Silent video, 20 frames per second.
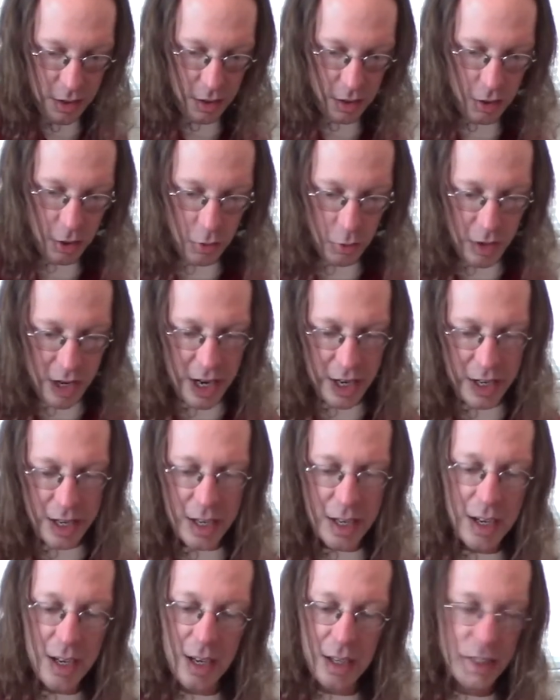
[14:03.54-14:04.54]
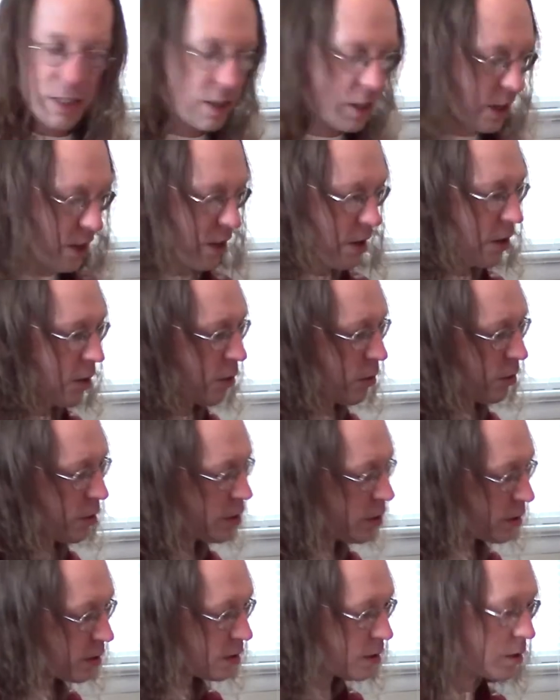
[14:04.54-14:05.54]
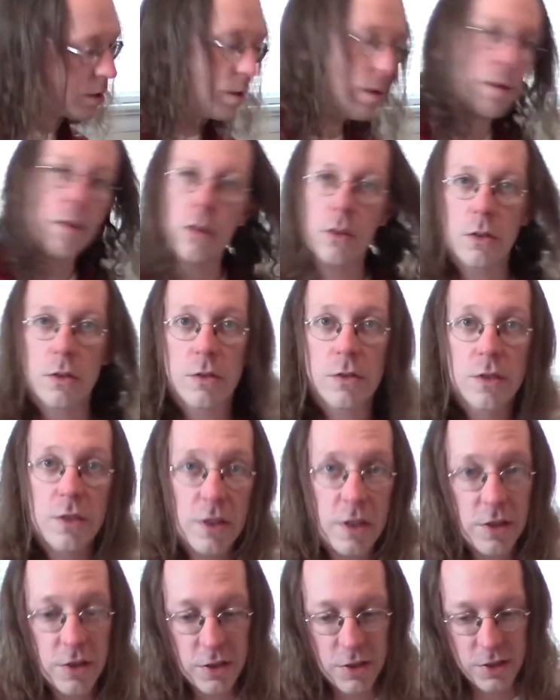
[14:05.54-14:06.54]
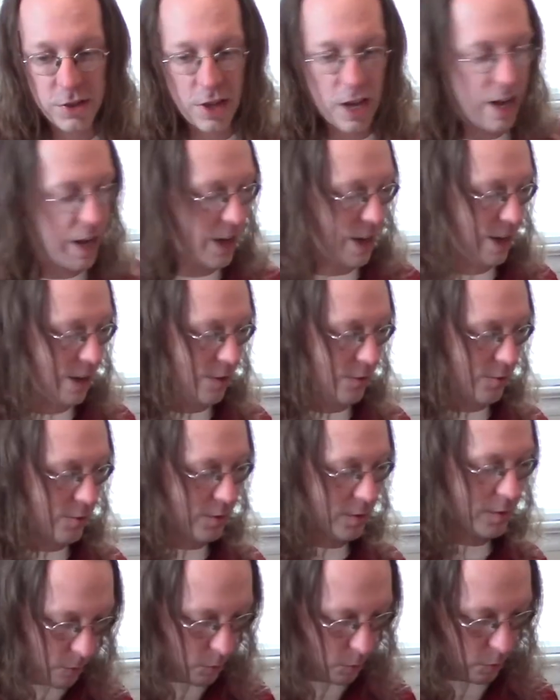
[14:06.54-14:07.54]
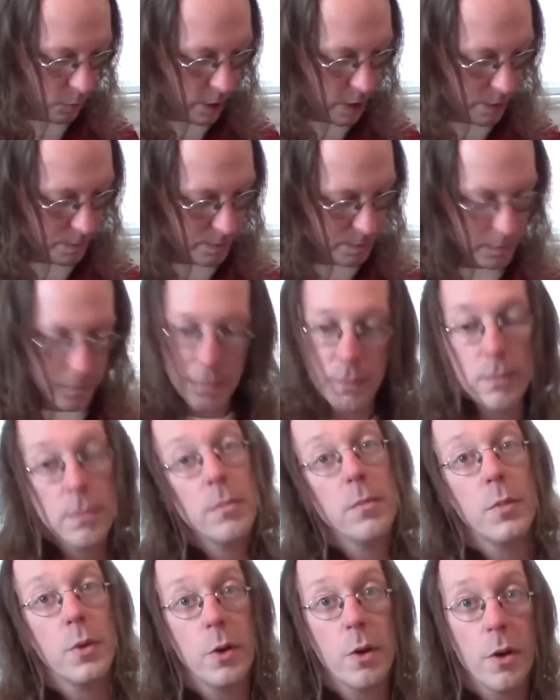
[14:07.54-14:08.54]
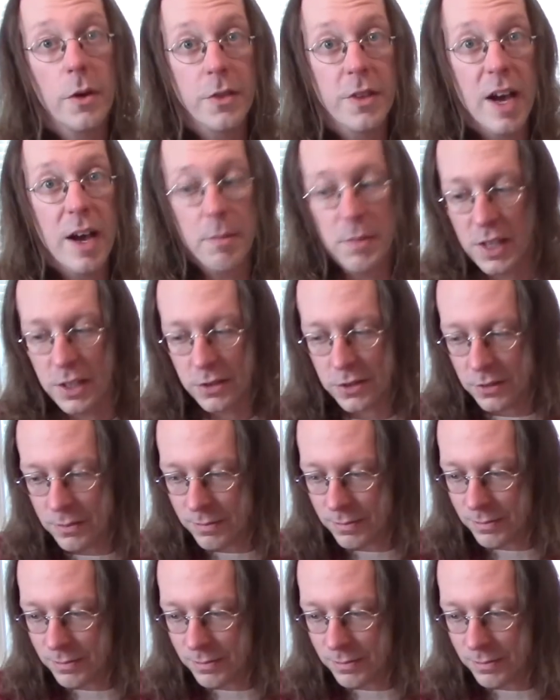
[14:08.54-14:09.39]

uh, Greg Aquino earns the save. Well, you know what that means.